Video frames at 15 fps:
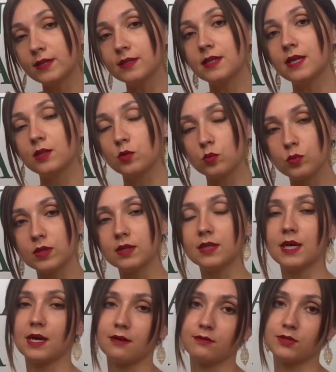1 and
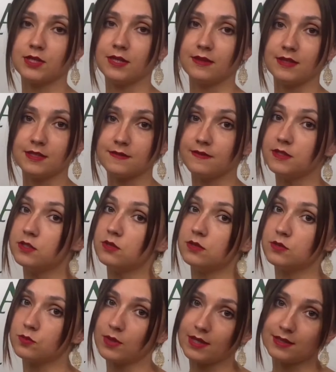will cover in this
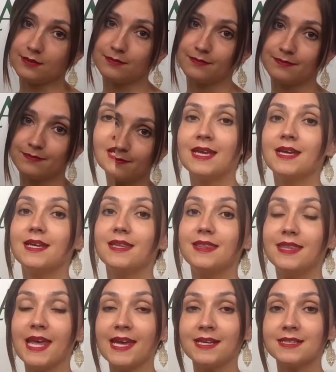video as well.
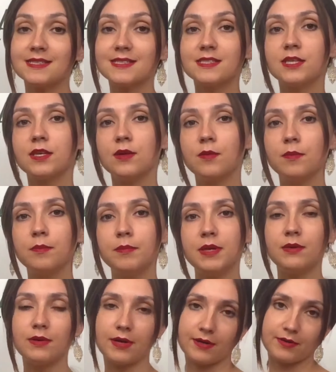Next,
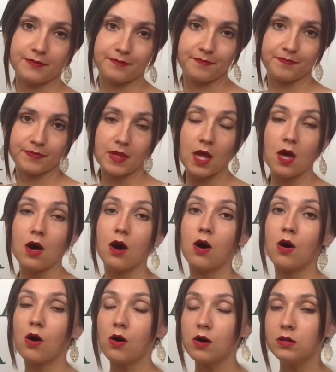mirror.
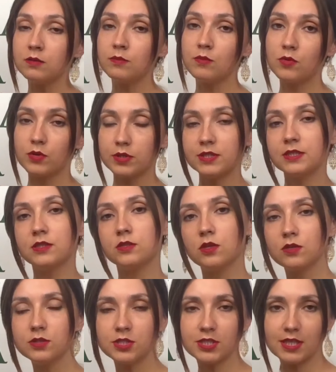All modern
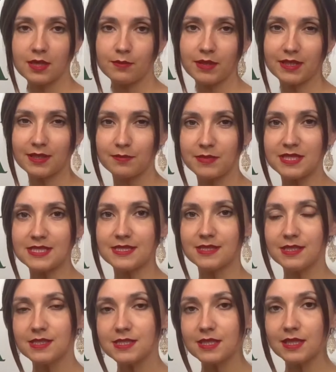Dolce & Gabbana Miss
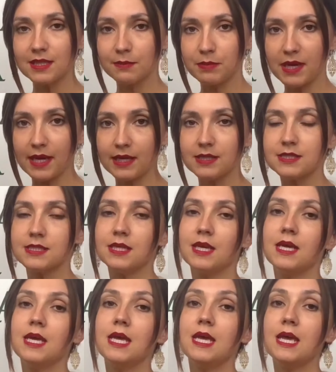Sicily bags
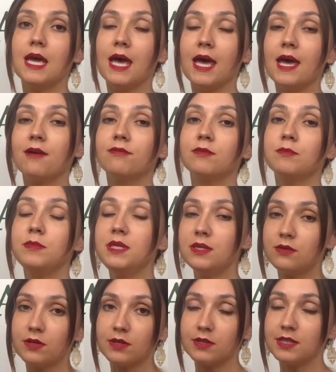have a
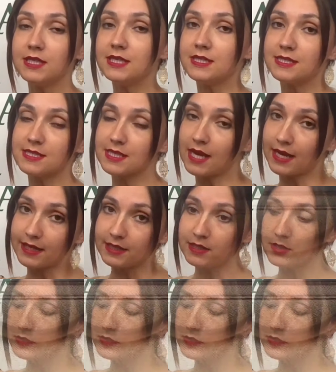mirror inside